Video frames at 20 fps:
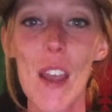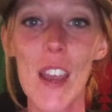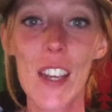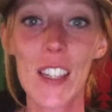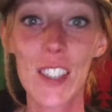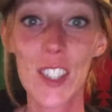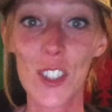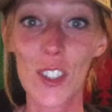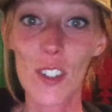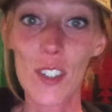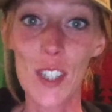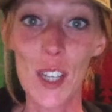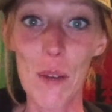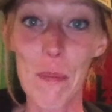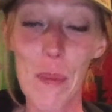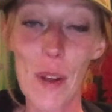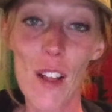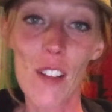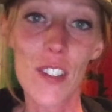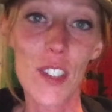It stirs
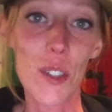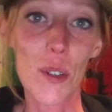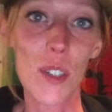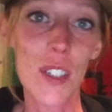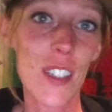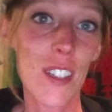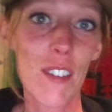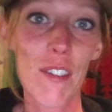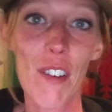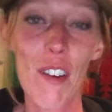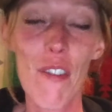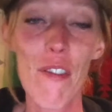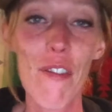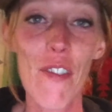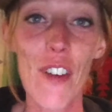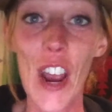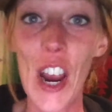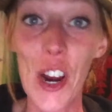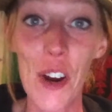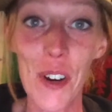up all sorts of
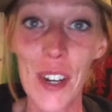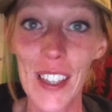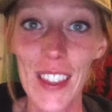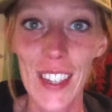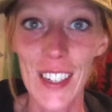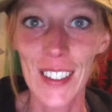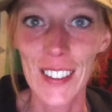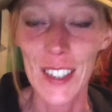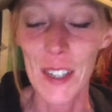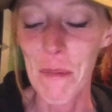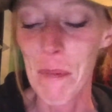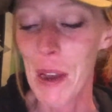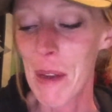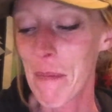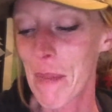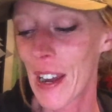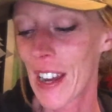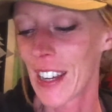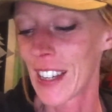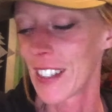fiery things in my
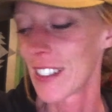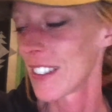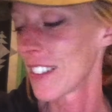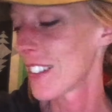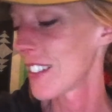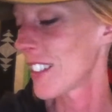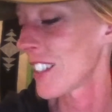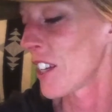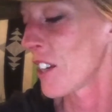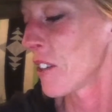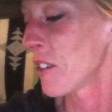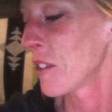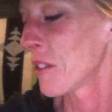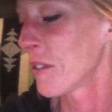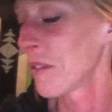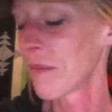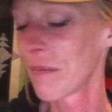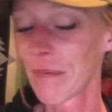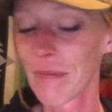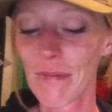mind, so,
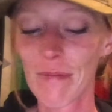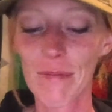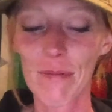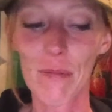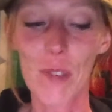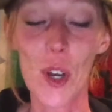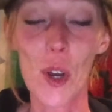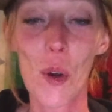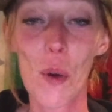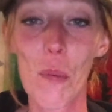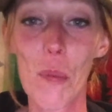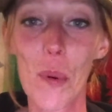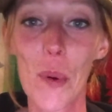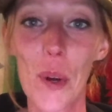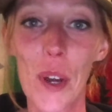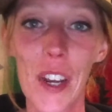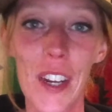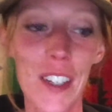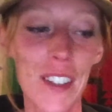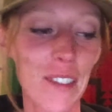oh
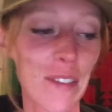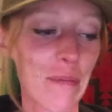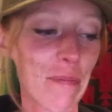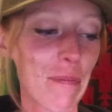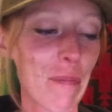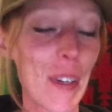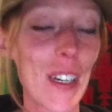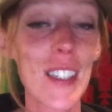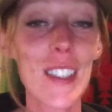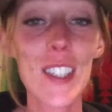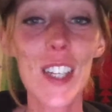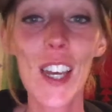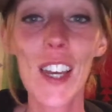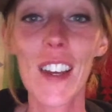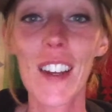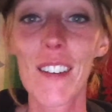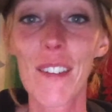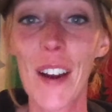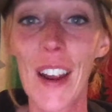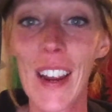boy. But it's
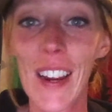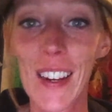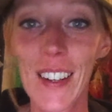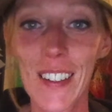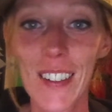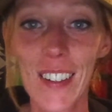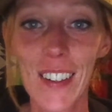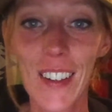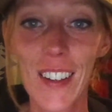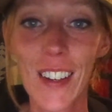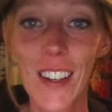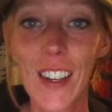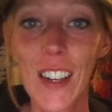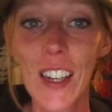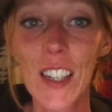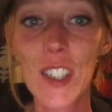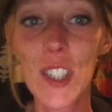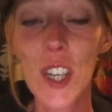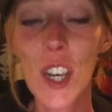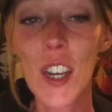good, right?
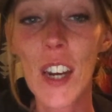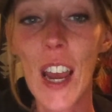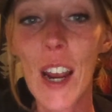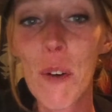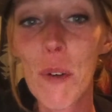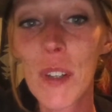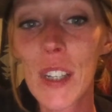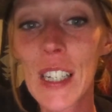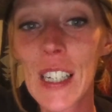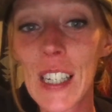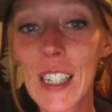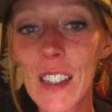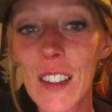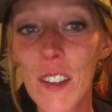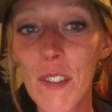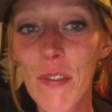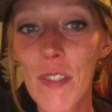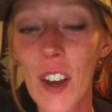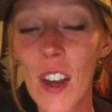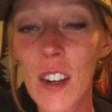It's good. I really needed the
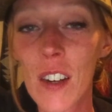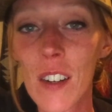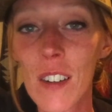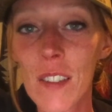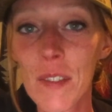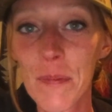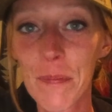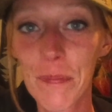fun.